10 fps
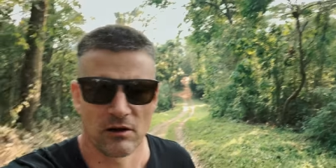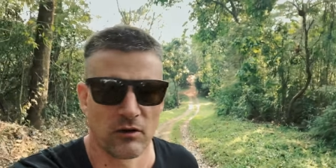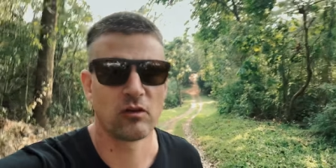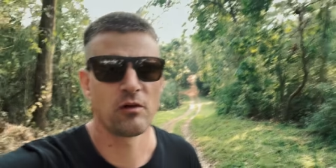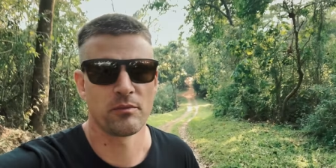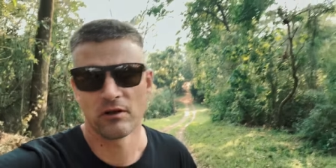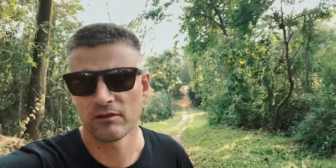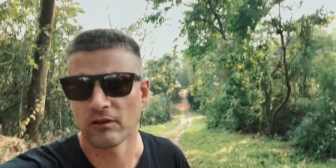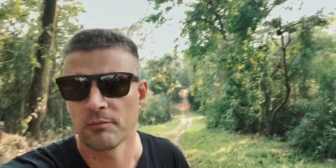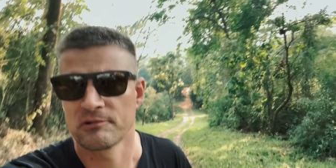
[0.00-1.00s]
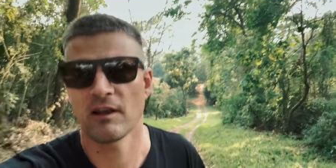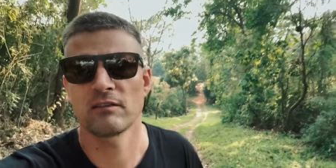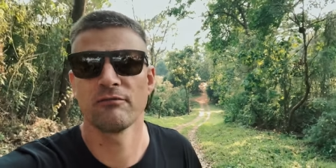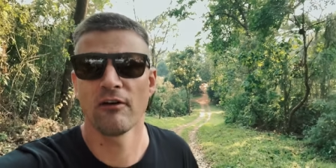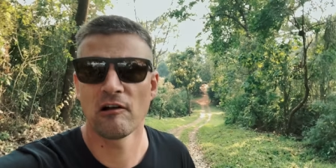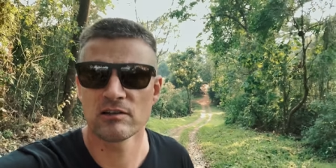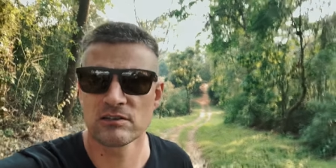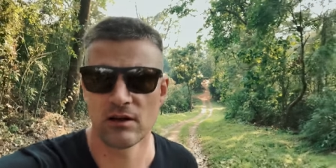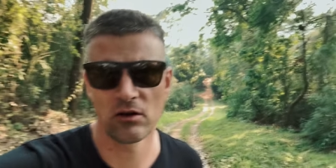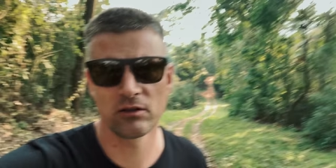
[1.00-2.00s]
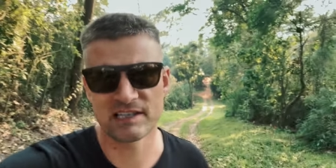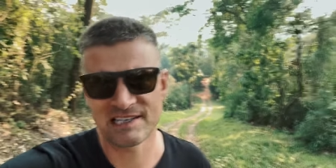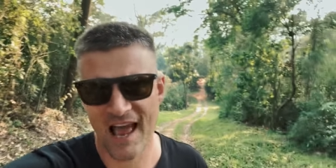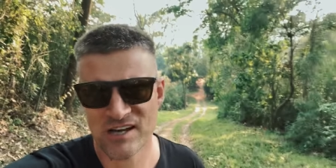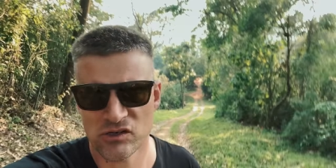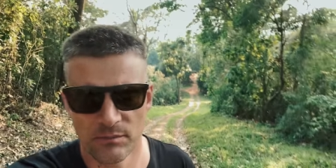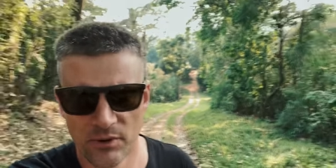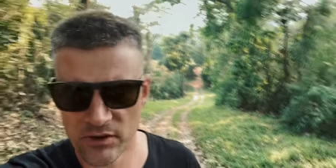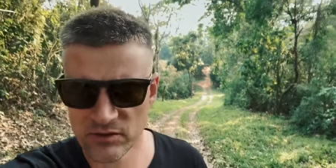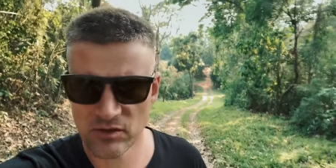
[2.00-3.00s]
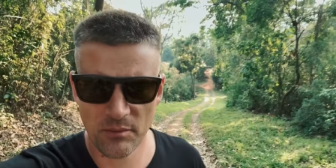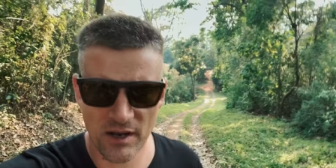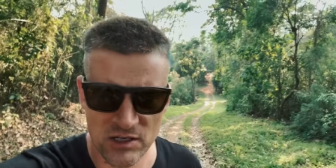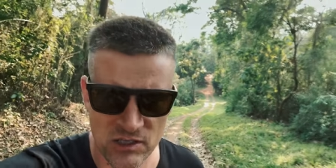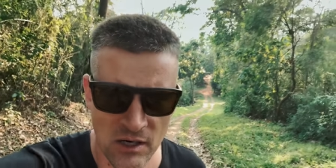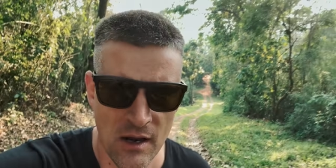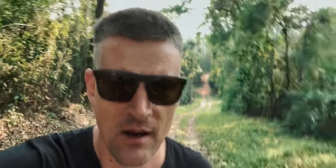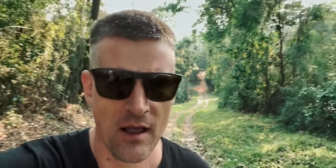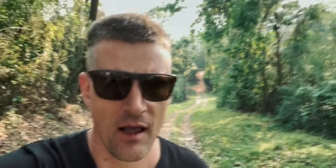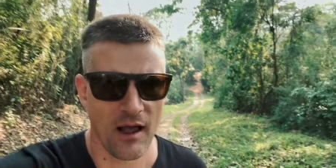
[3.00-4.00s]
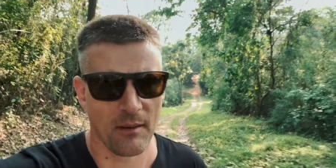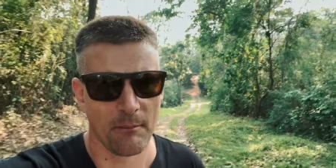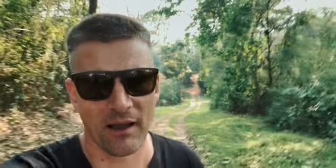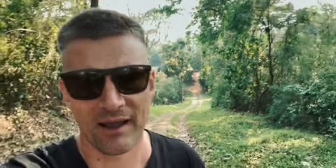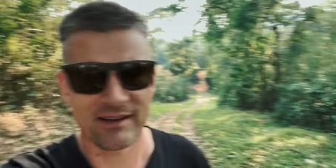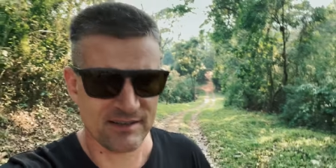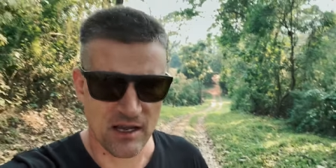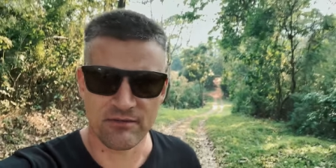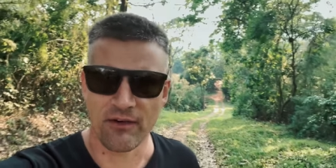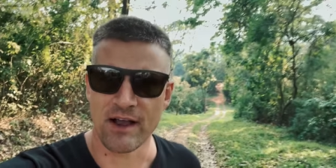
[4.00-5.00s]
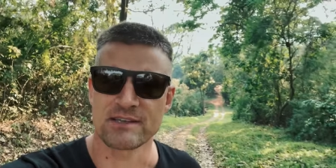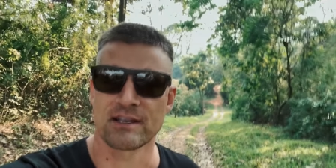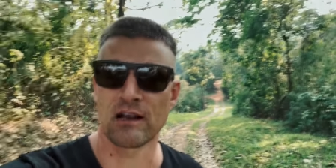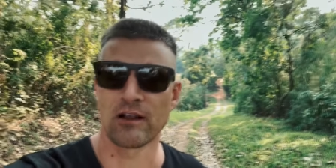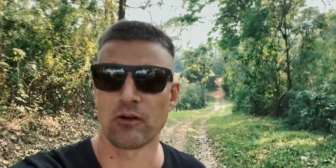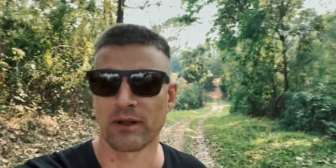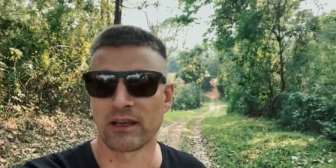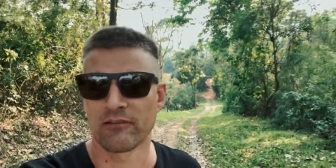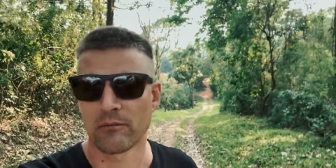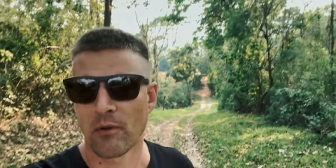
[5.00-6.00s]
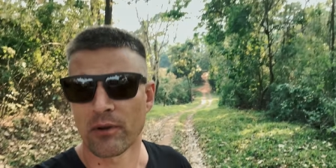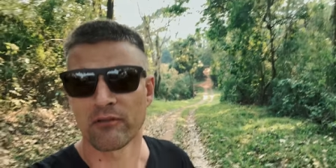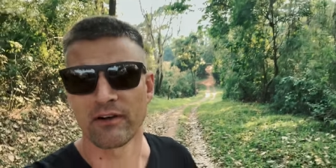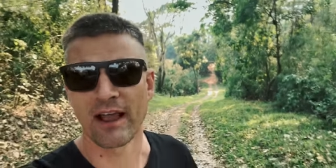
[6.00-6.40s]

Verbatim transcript: local community to protect the forest and not to slash and burn so much um, by incentivizing it a little bit, giving them a bit of an